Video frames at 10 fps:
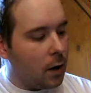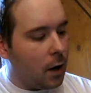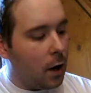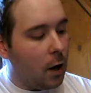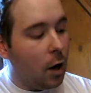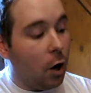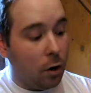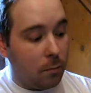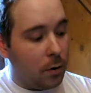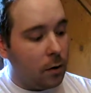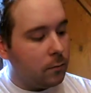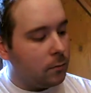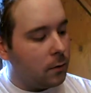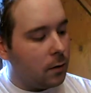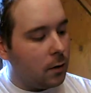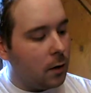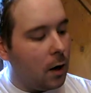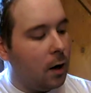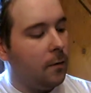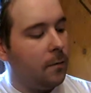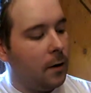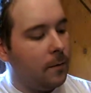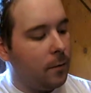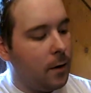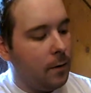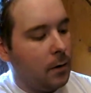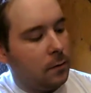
Uh, Lockbot, Half-Life Forever,